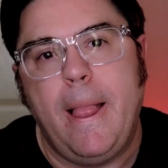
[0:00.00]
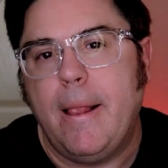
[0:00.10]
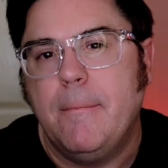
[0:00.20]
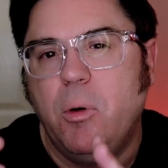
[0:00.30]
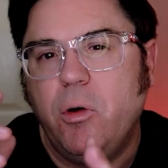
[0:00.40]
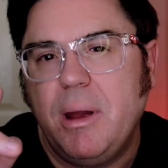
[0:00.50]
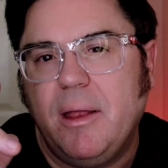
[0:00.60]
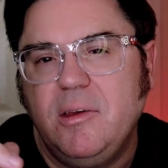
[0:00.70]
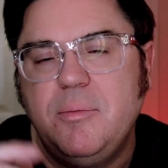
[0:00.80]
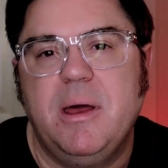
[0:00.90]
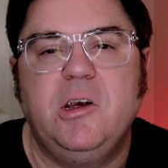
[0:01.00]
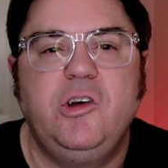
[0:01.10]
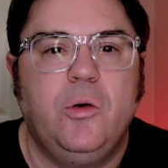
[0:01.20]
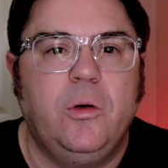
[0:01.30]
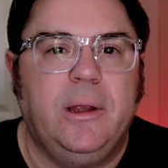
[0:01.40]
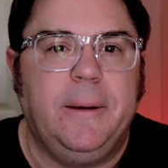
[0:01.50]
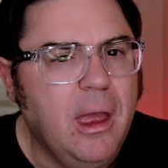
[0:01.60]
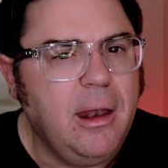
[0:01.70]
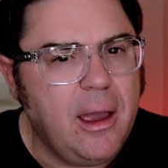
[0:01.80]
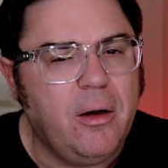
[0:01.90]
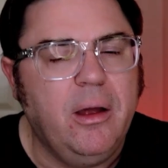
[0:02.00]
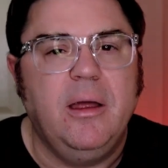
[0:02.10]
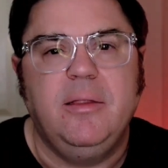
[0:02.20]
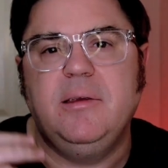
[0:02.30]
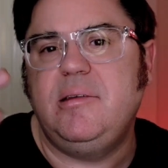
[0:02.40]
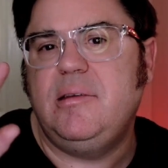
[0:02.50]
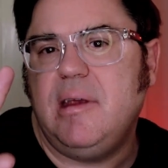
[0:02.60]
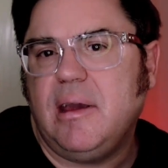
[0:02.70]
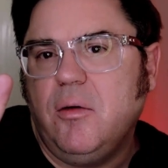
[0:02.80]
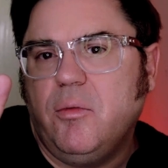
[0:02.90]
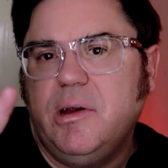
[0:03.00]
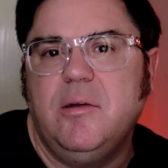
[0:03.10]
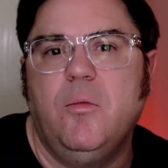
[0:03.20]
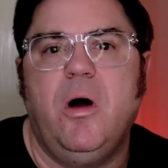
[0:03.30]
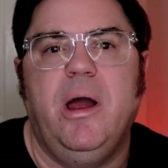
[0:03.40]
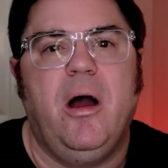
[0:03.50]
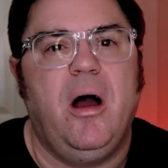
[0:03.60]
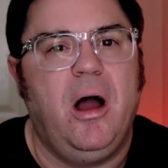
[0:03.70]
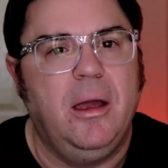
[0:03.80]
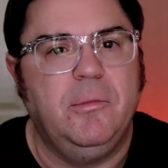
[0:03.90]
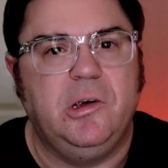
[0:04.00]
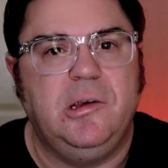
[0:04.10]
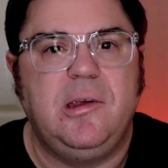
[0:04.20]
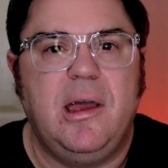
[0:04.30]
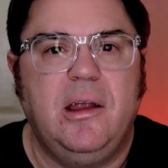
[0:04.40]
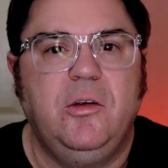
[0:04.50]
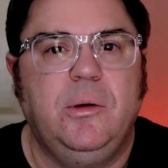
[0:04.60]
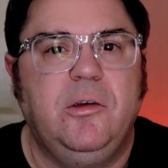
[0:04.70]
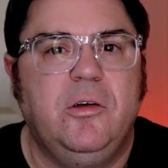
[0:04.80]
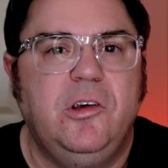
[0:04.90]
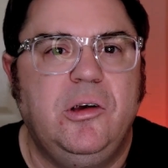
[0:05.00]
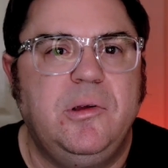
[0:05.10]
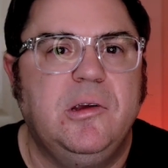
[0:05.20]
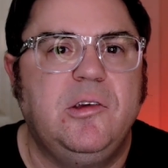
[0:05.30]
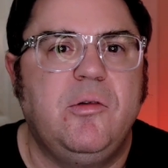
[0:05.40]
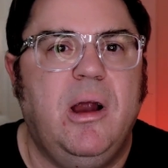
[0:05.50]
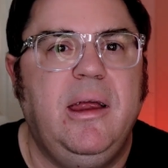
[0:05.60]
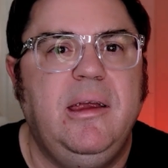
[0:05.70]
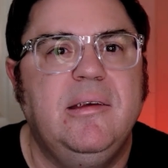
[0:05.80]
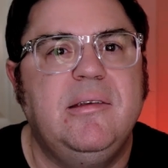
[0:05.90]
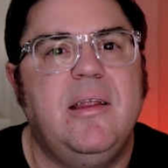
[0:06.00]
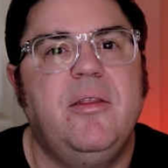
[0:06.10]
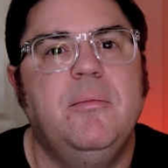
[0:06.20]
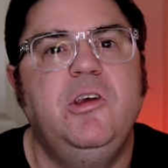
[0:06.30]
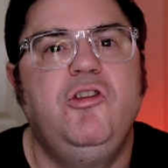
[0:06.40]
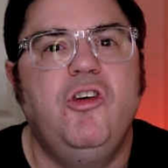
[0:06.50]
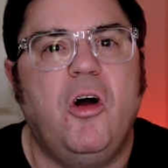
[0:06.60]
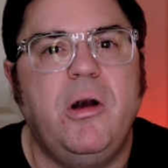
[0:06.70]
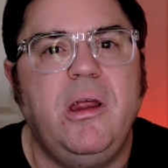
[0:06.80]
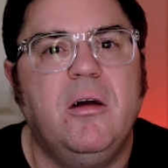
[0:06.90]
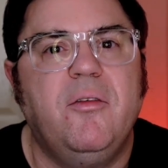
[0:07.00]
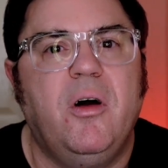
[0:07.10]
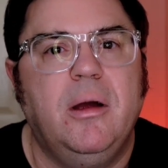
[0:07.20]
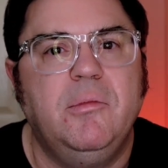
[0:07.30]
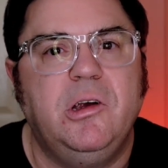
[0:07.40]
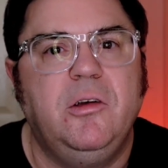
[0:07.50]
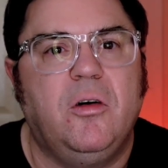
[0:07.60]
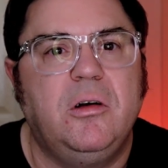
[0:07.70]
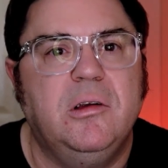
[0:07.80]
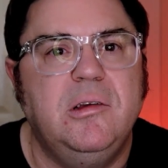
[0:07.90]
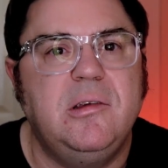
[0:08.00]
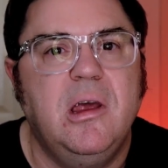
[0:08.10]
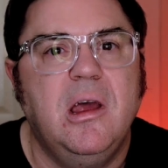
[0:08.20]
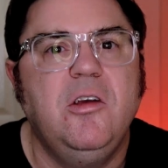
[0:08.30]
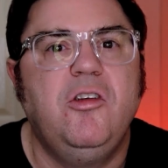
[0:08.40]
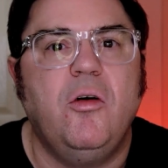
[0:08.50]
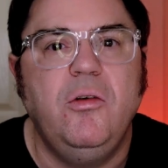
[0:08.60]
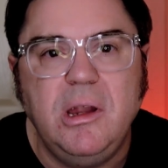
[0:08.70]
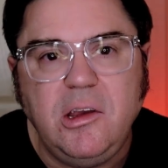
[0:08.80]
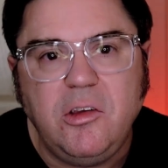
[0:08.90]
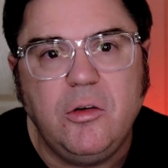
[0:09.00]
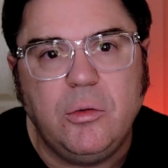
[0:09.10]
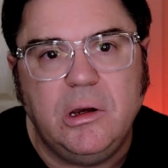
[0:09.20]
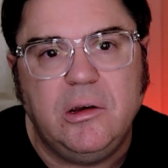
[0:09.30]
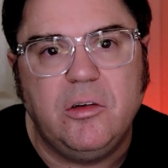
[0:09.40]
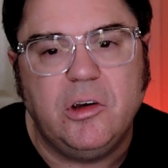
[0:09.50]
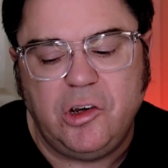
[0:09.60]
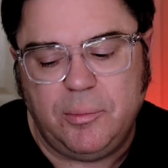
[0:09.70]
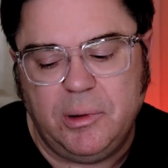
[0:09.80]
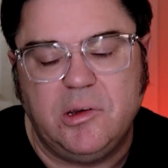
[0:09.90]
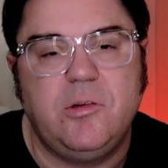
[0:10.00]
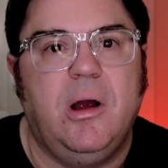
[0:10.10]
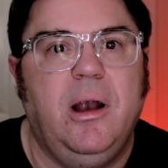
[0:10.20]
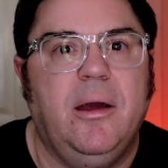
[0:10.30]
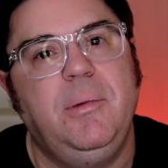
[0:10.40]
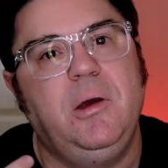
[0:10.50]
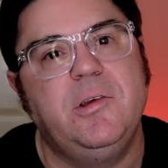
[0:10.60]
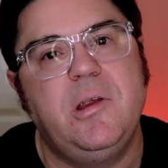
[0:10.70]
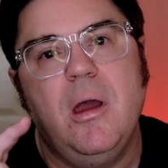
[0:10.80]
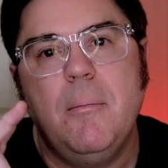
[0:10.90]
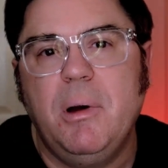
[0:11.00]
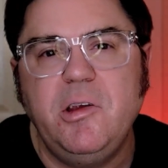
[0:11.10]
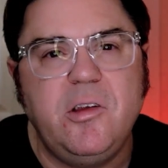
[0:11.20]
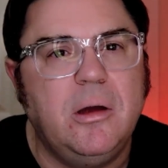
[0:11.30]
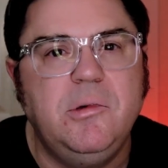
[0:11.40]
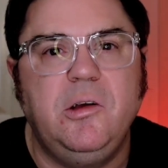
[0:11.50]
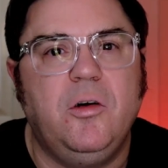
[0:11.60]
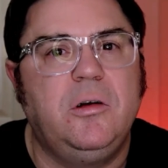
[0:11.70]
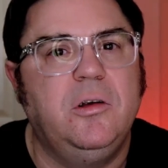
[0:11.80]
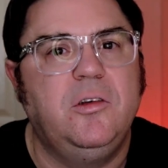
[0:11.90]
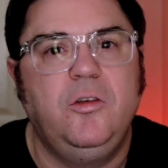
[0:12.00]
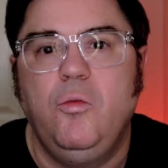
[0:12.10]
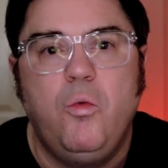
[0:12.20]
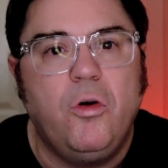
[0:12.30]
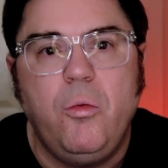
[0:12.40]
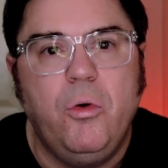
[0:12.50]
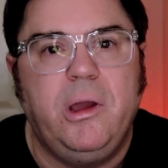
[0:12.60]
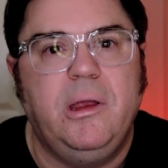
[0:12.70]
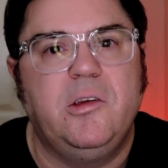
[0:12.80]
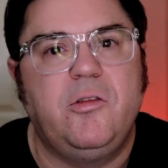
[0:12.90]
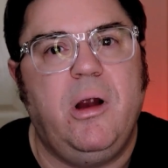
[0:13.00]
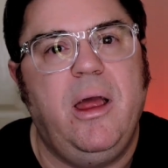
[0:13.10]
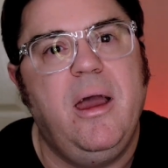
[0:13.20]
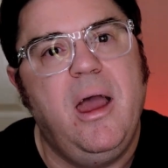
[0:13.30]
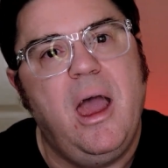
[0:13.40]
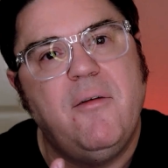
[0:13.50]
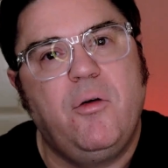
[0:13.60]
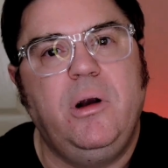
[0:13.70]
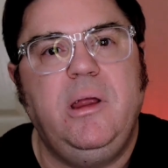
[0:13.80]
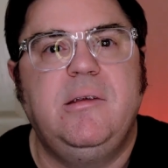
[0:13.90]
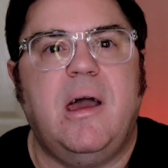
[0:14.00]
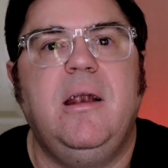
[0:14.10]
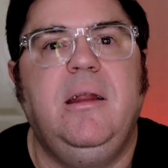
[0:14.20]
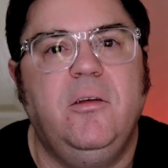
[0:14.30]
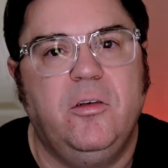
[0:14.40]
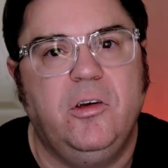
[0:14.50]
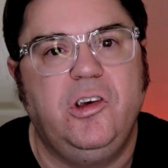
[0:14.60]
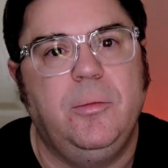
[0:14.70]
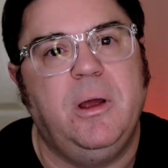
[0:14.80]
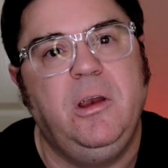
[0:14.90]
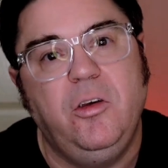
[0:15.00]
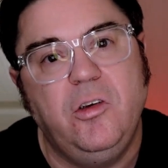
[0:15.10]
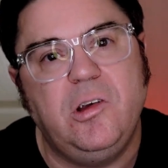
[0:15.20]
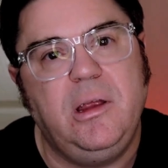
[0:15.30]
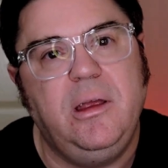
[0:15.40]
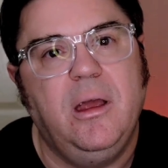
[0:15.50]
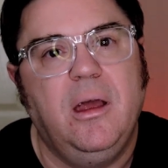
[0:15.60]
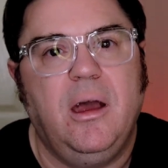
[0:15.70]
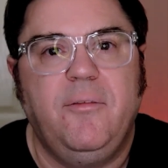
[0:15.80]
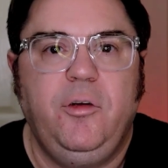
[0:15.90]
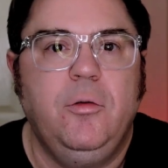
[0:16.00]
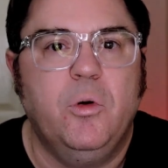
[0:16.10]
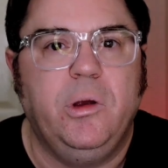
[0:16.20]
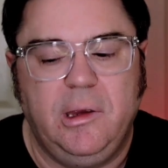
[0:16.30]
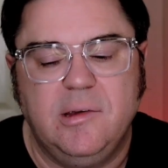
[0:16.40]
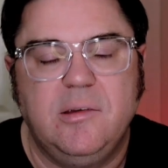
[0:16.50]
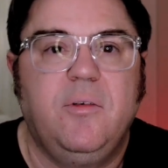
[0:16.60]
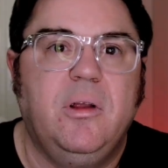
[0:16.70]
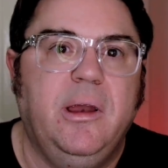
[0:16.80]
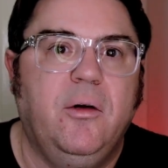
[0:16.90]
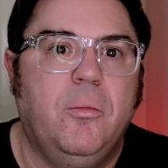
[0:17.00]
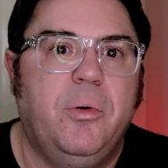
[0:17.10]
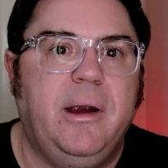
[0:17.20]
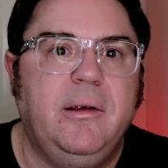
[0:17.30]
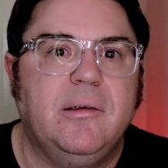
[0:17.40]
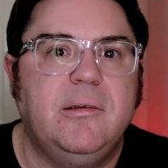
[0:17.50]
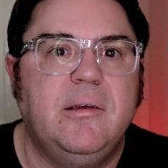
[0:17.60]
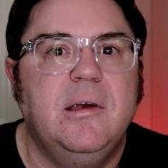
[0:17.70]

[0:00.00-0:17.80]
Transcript: More about this matter shortly. Now, the second reason why IMGs can't do internships in Australia is that the majority of IMG doctors don't need to do an internship in Australia because most IMG doctors who want to work in Australia have already done an internship and usually a few more years of clinical practice.